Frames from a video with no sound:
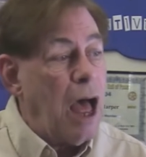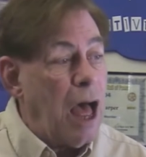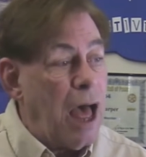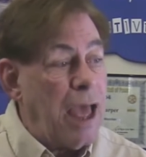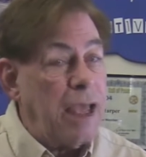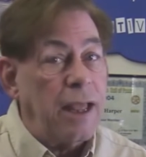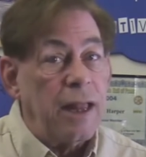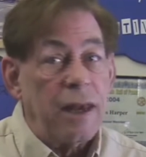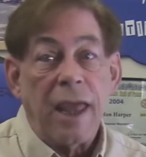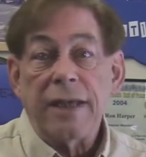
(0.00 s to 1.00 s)
I
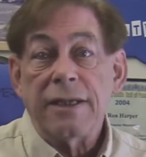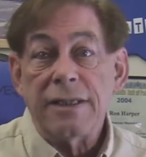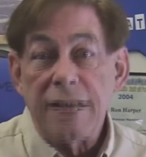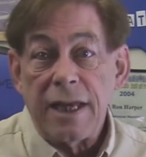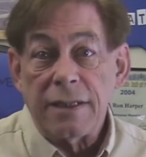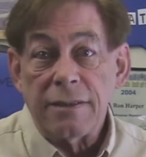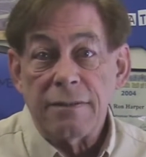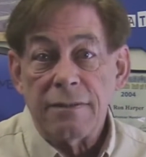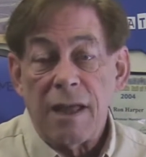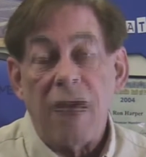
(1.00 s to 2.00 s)
like to sit.
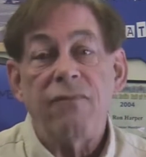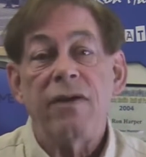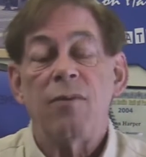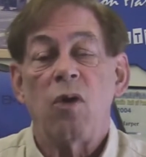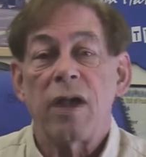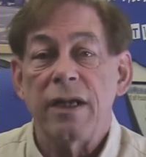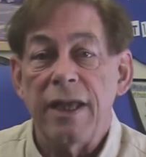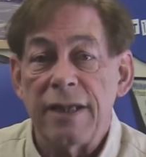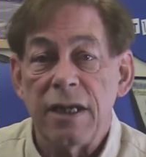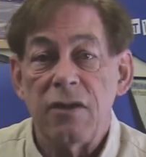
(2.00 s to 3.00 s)
I feel more
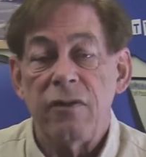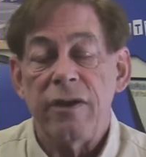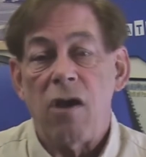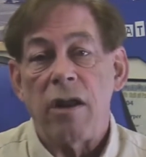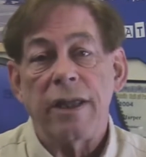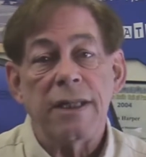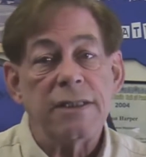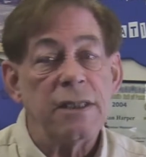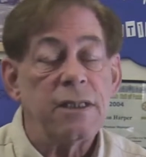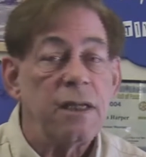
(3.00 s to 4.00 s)
connected to the
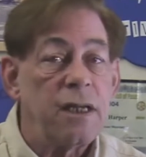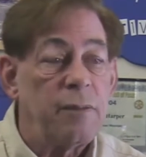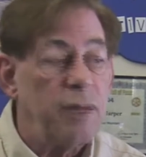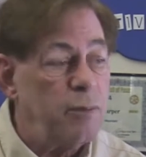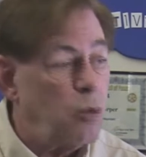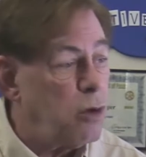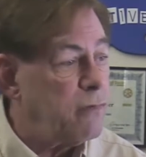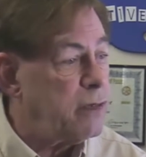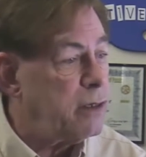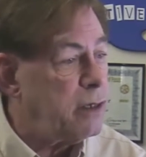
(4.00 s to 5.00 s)
audience. It's a little bit more
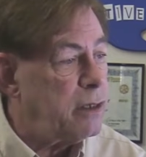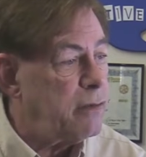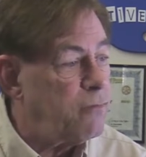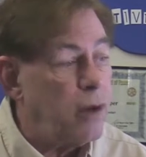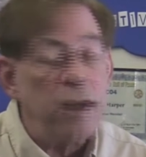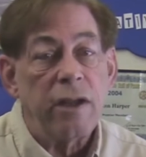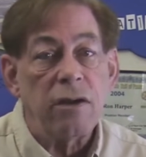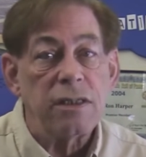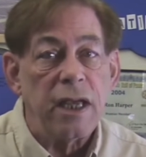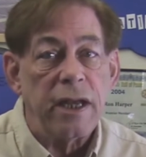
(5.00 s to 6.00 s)
of a
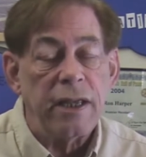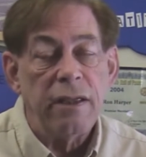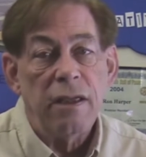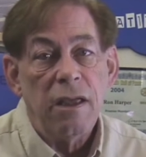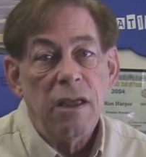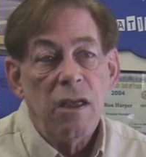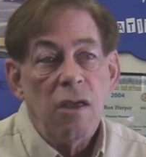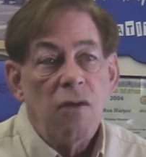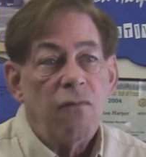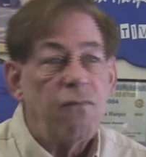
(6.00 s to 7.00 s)
friendlier setting.
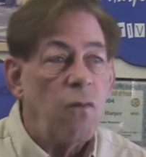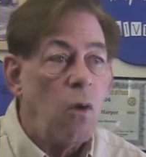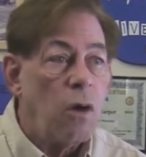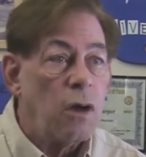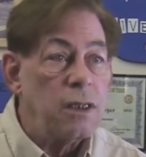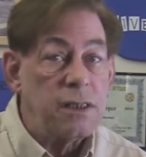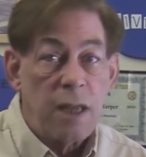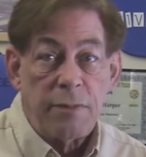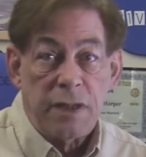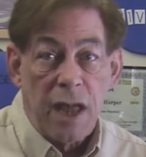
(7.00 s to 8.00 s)
For
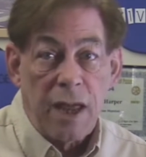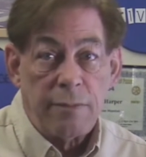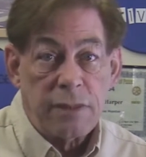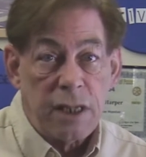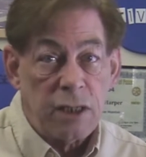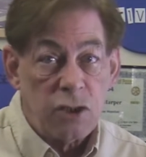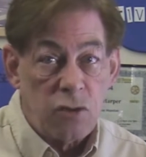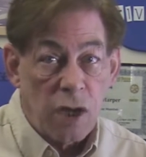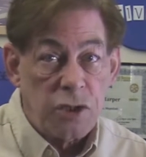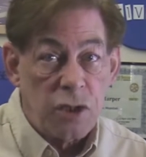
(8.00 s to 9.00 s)
sometimes
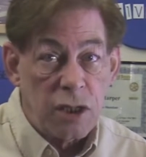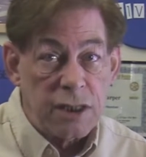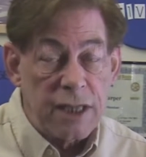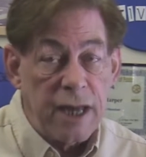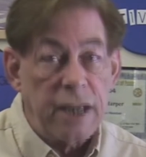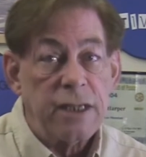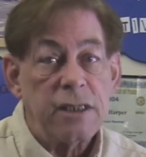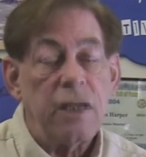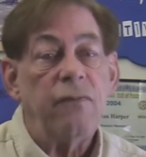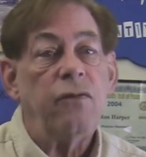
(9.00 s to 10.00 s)
instructional
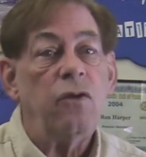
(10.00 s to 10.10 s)
settings, if